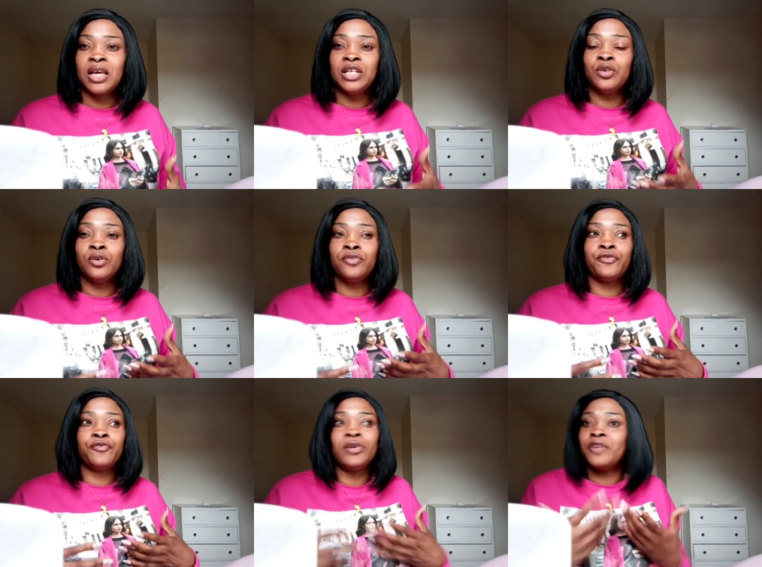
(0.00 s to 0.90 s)
you know,
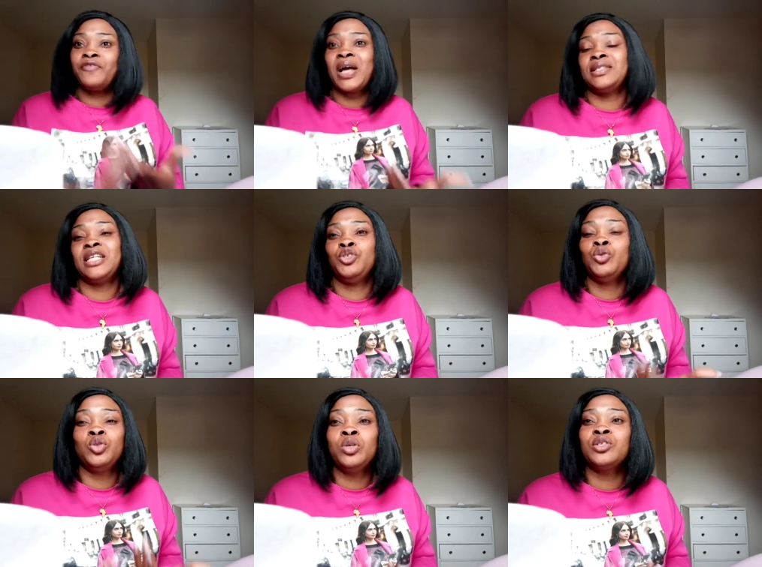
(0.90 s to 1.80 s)
for the fact that
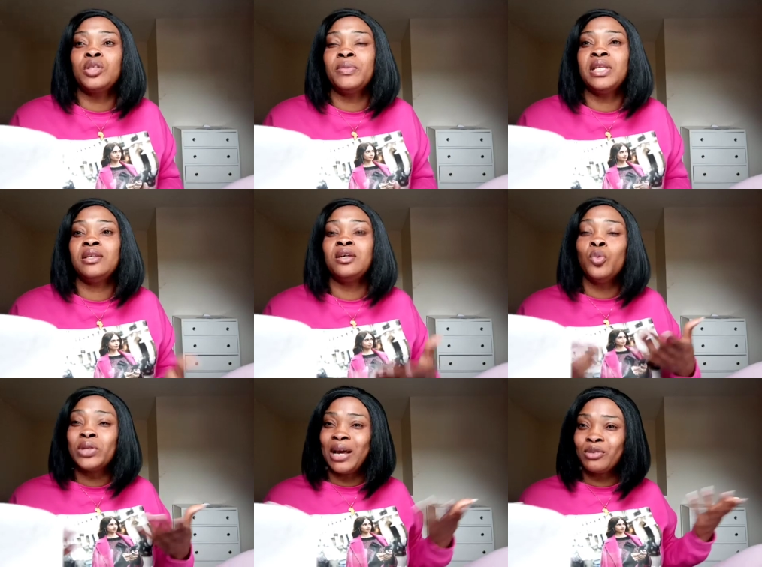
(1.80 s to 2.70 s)
you're doing something
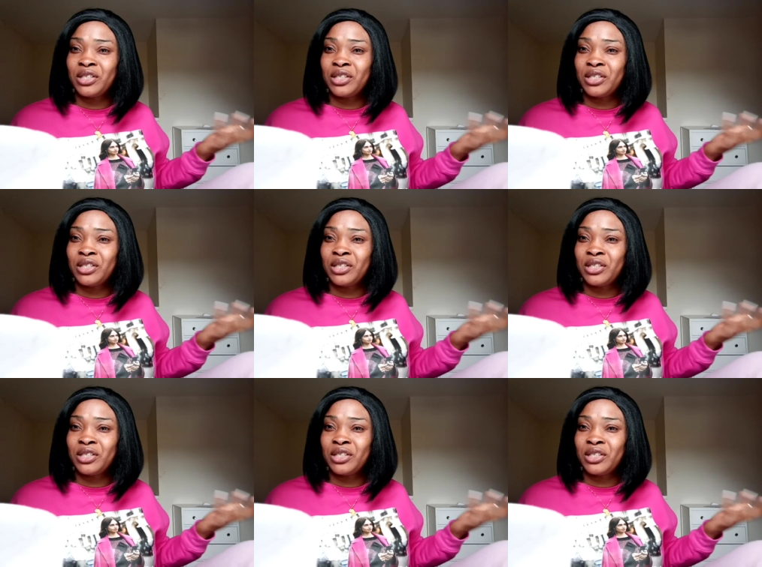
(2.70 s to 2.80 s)
without